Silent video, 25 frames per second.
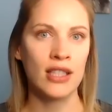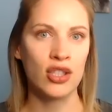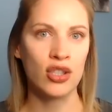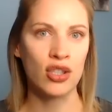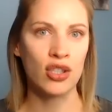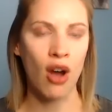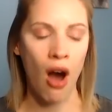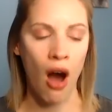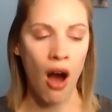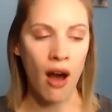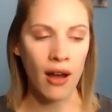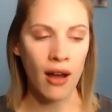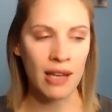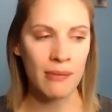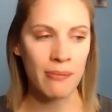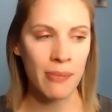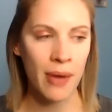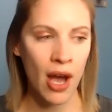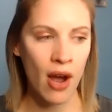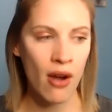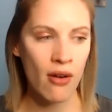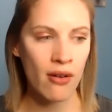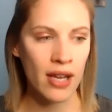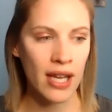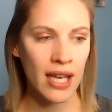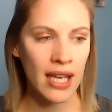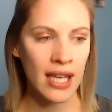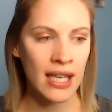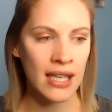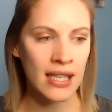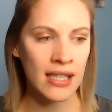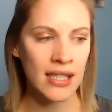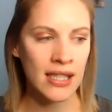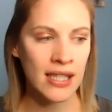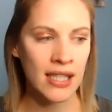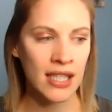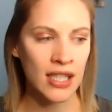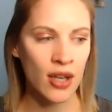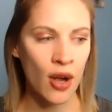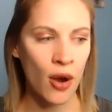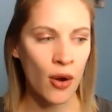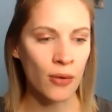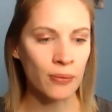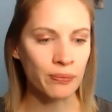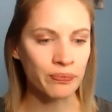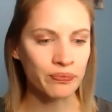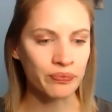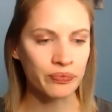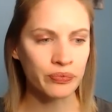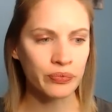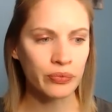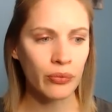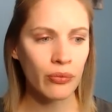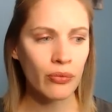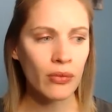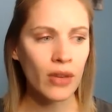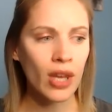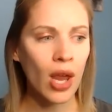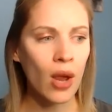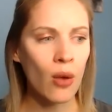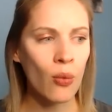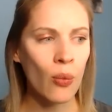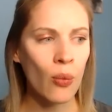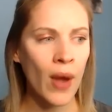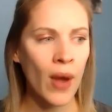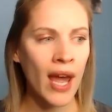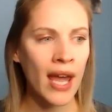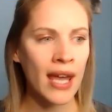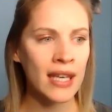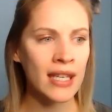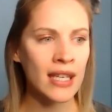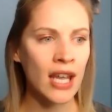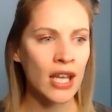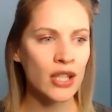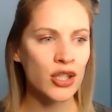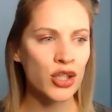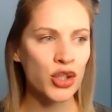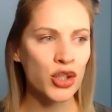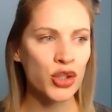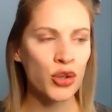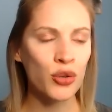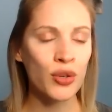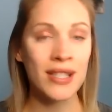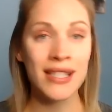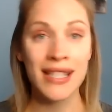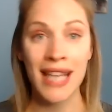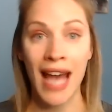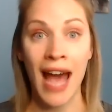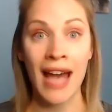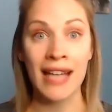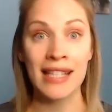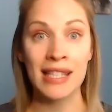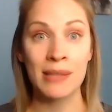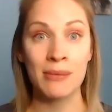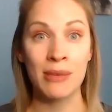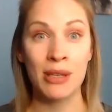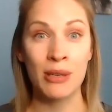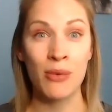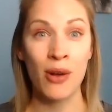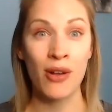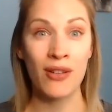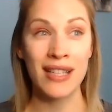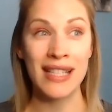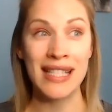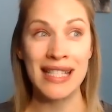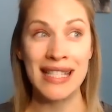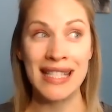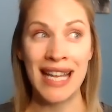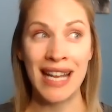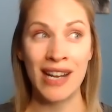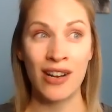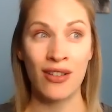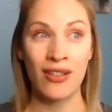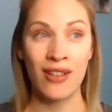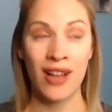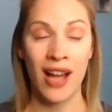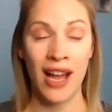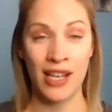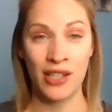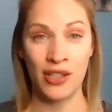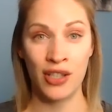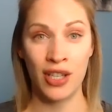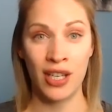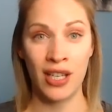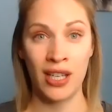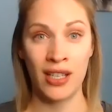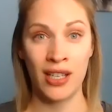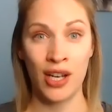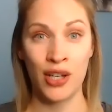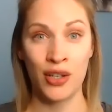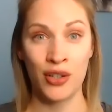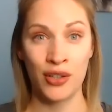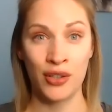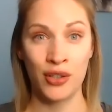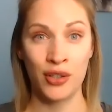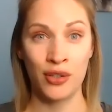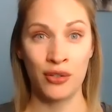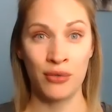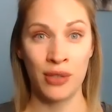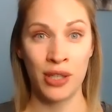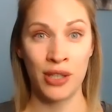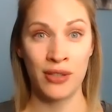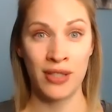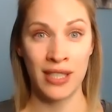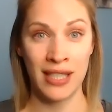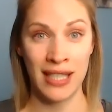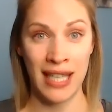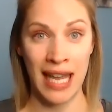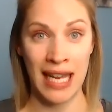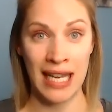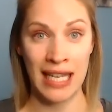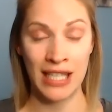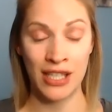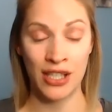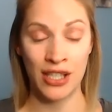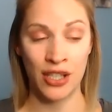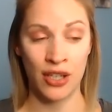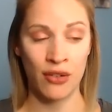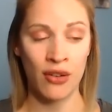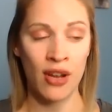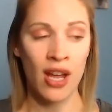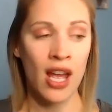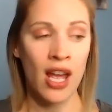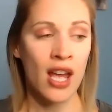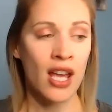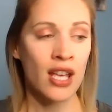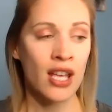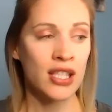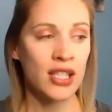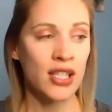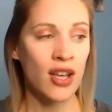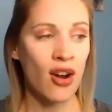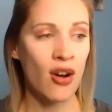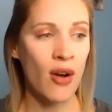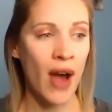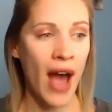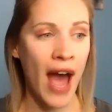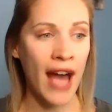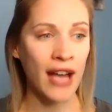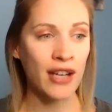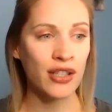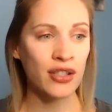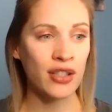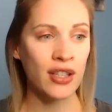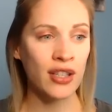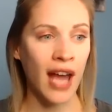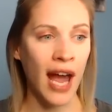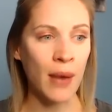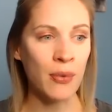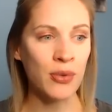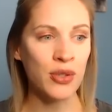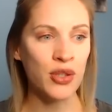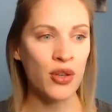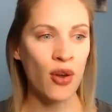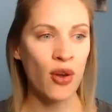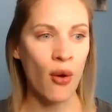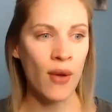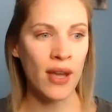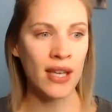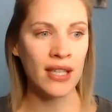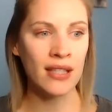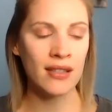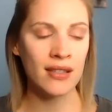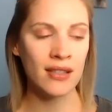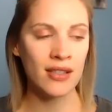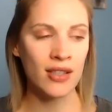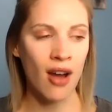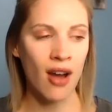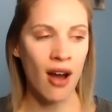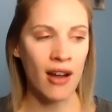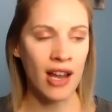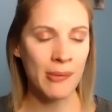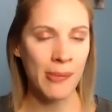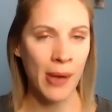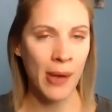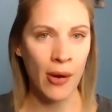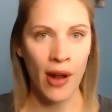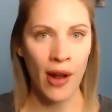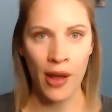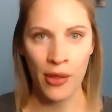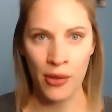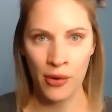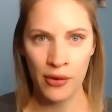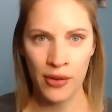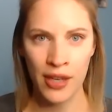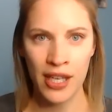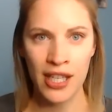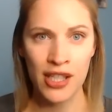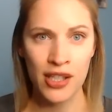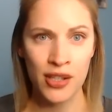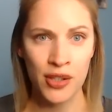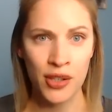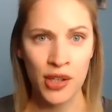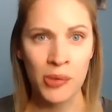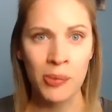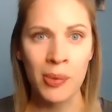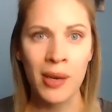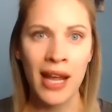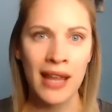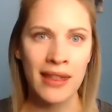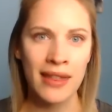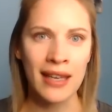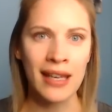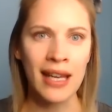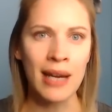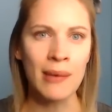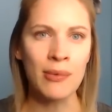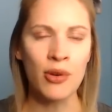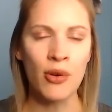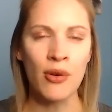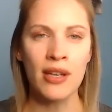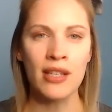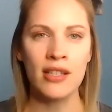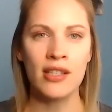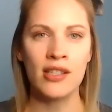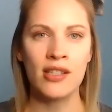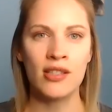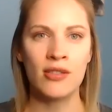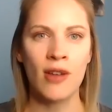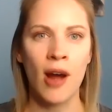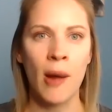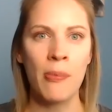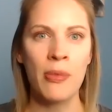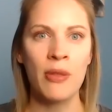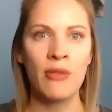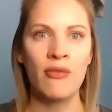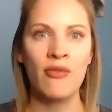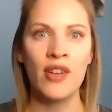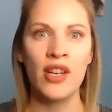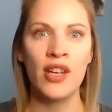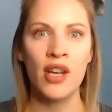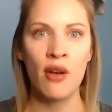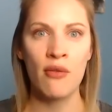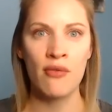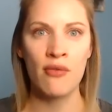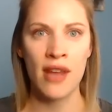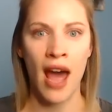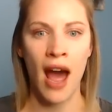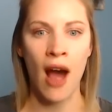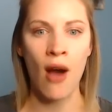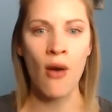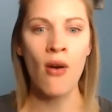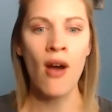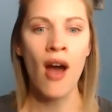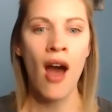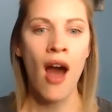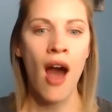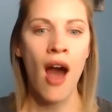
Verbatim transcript: to talk about is, you know, when students ask me, well, is dental hygiene a good career to get into? So actually, I was going to talk about other things too, but I think I'm going to stop the video now.